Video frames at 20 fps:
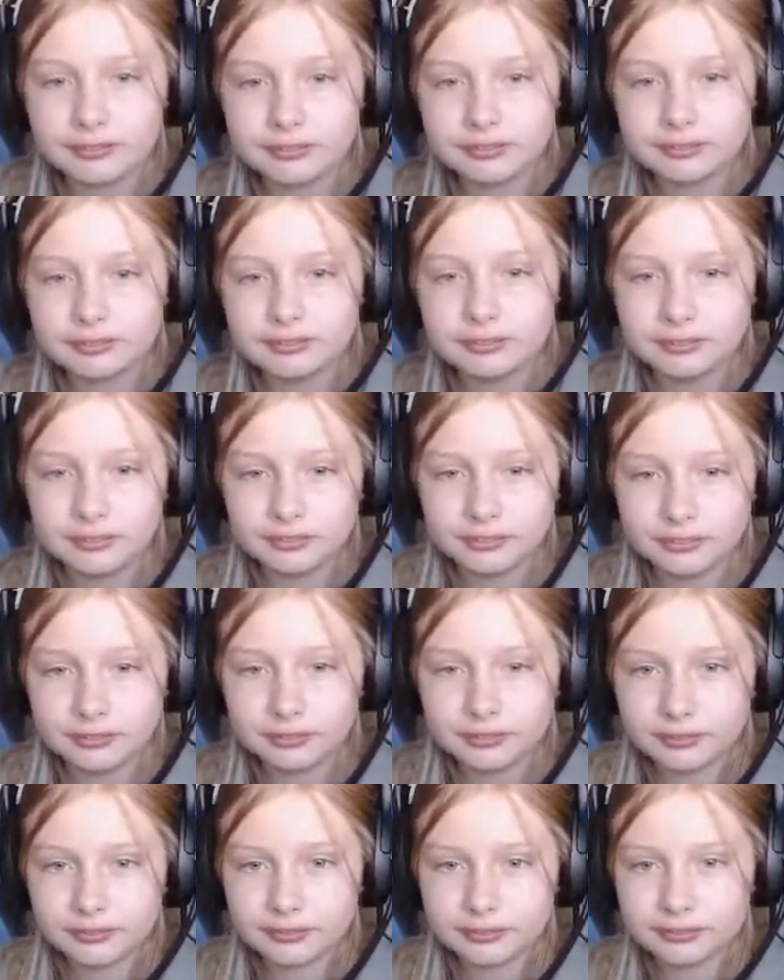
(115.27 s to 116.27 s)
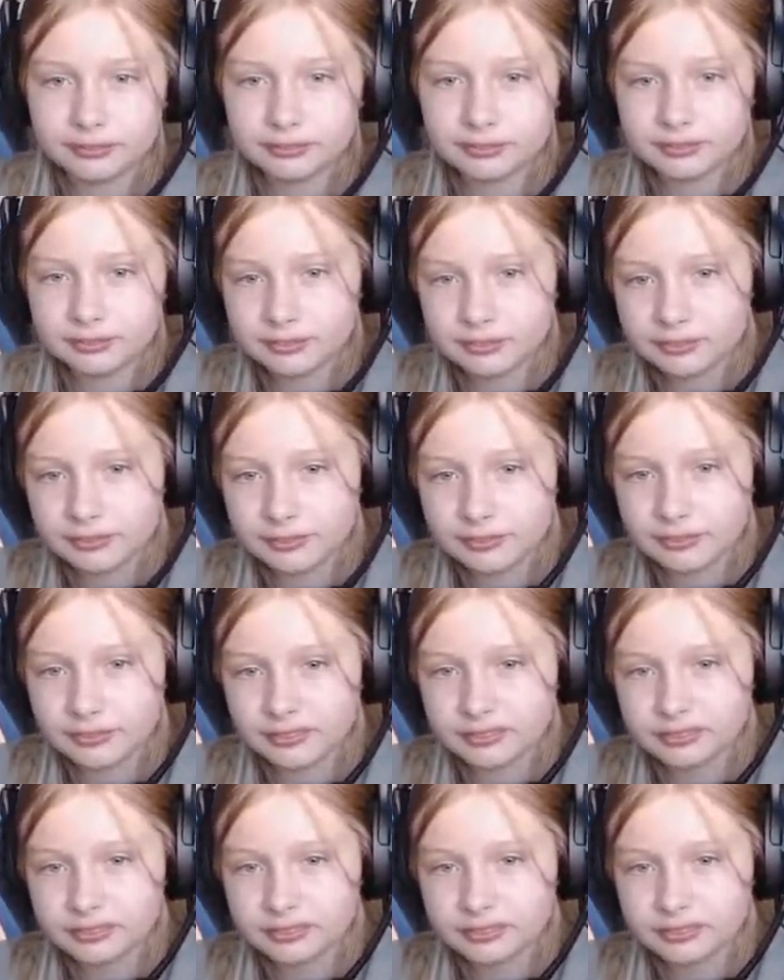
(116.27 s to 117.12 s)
(no one is talking)